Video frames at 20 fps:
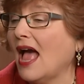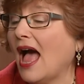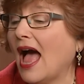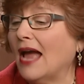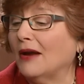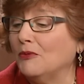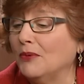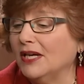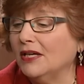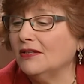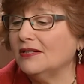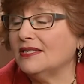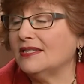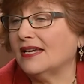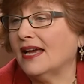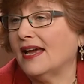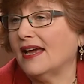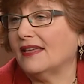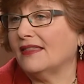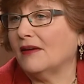I will
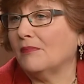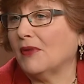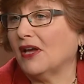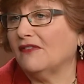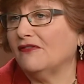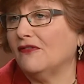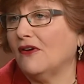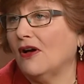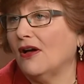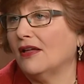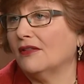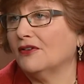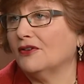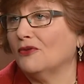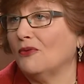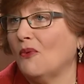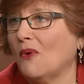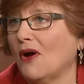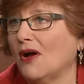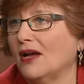say that my father
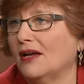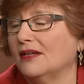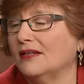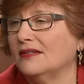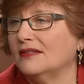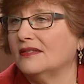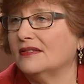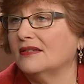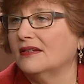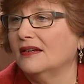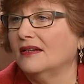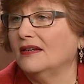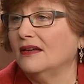was